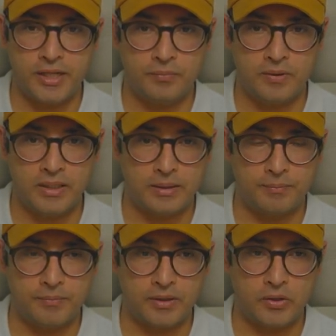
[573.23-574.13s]
It
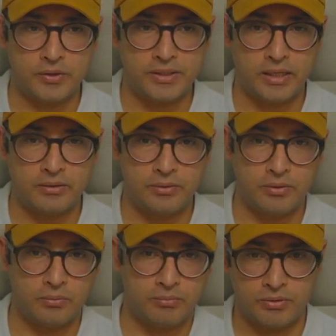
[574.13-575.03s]
looks at,
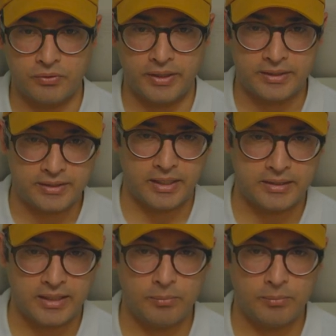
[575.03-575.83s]
creates a table.